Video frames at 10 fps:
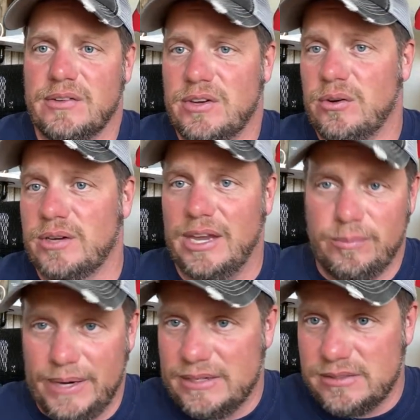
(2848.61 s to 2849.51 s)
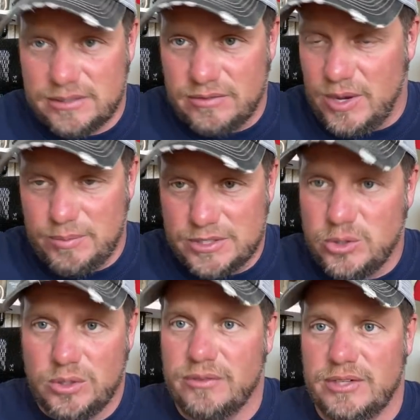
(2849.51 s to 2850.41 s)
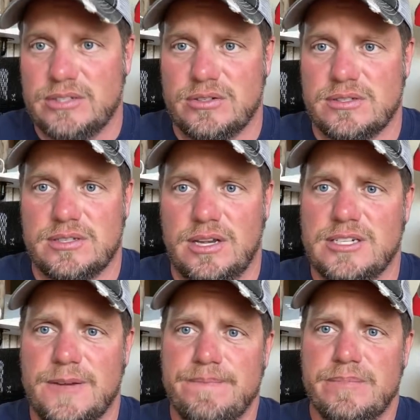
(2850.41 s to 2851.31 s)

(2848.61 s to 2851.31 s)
If you don't know Gale Banks, he's a famous tuner of diesels and such.